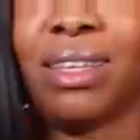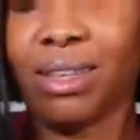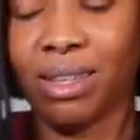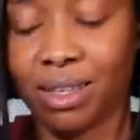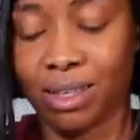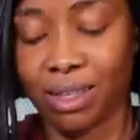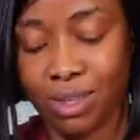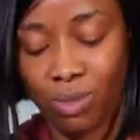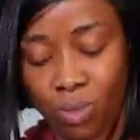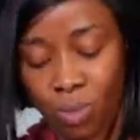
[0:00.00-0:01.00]

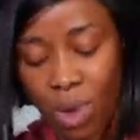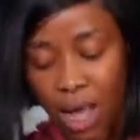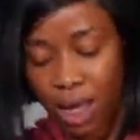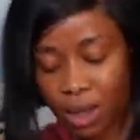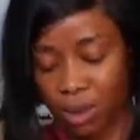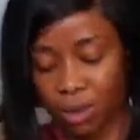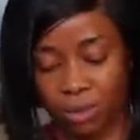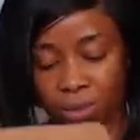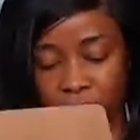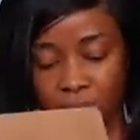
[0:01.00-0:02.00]

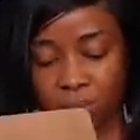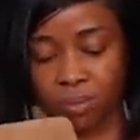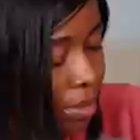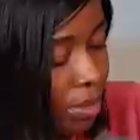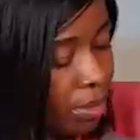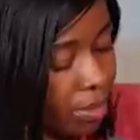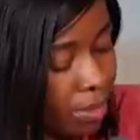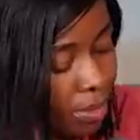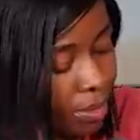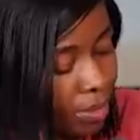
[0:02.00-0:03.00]

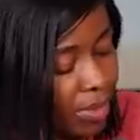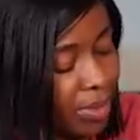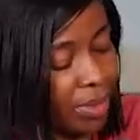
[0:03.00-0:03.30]
[no speech]